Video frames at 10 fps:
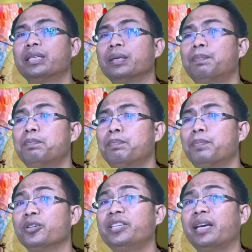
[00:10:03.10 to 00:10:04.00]
the
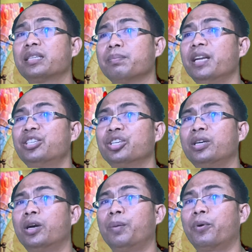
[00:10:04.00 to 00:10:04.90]
project
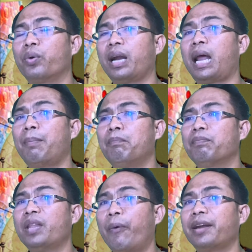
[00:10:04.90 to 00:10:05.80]
manager or program
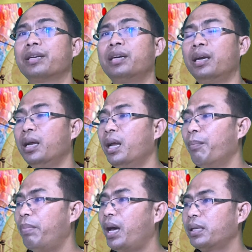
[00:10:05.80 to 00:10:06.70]
director,
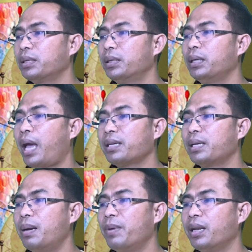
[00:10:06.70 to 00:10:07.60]
but as
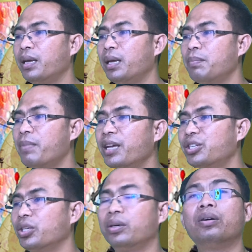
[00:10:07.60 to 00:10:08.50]
M&A
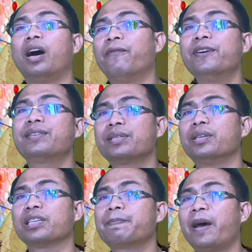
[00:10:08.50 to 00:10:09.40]
manager or officer
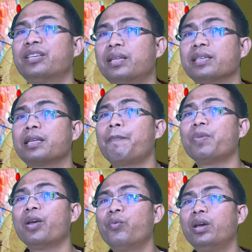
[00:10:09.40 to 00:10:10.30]
or specialist,
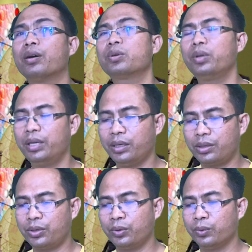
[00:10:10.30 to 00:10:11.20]
we also
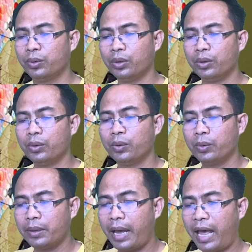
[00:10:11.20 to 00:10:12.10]
need to
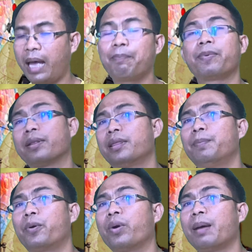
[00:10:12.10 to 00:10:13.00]
help the
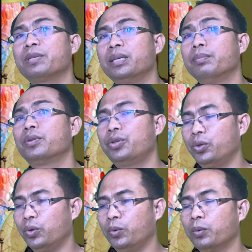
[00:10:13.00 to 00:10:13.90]
program team
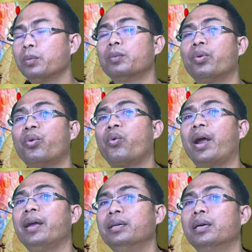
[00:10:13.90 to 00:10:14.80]
to
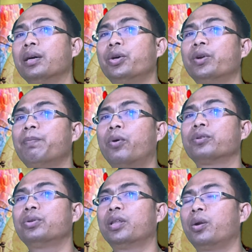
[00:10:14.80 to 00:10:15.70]
write a good
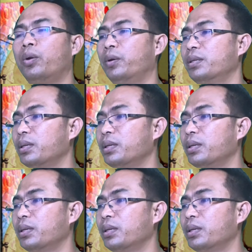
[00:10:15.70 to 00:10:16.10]
report to the donor.